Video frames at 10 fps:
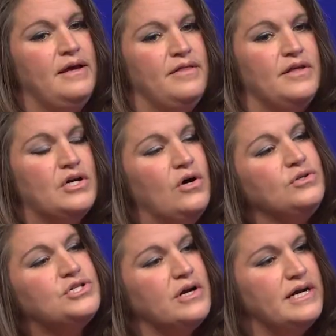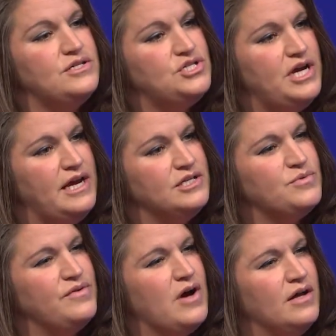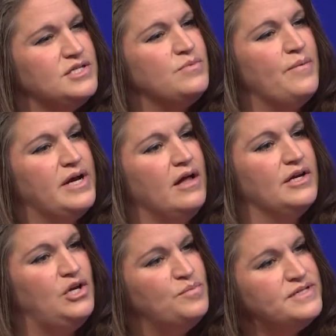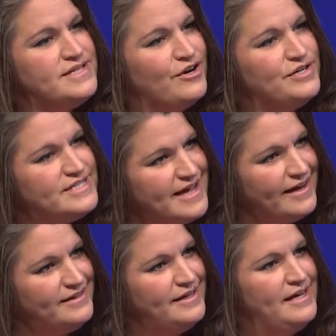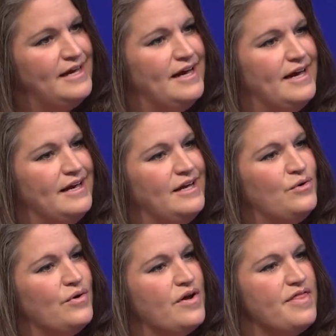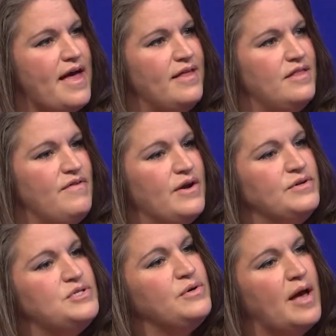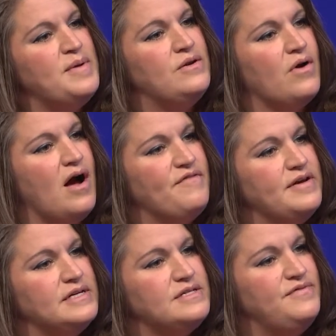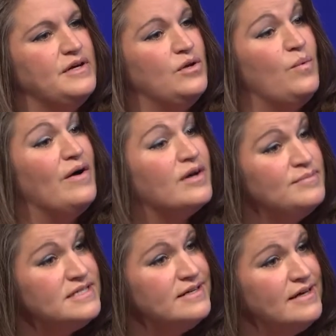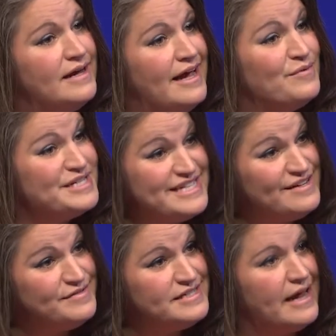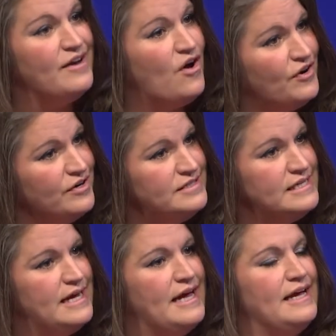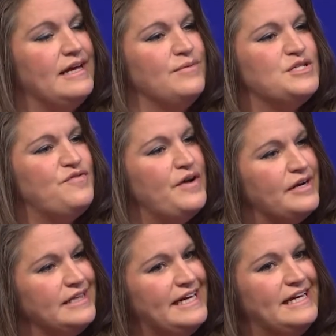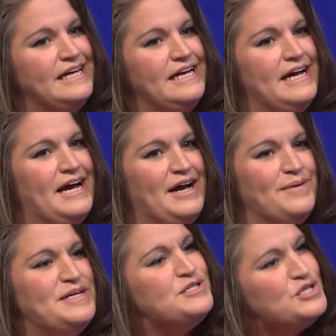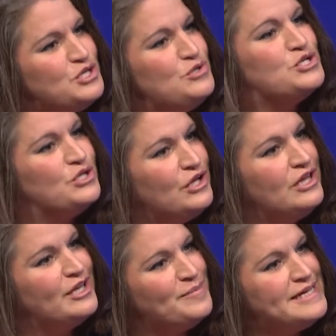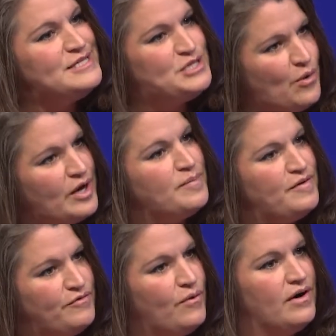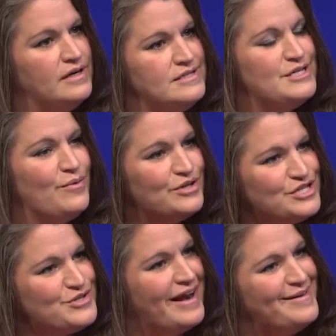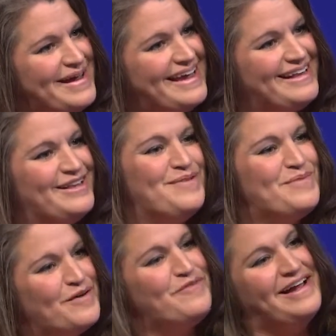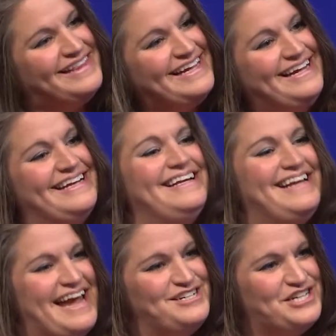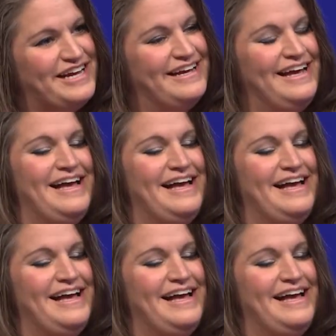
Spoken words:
the culture has changed. We've gone to what we call a human-centered design in order that the veterans who come into our office feel welcomed and received and honored. It was fairly institutional, a little bit stoic before, and so we're just trying to make it a little more friendly and engaging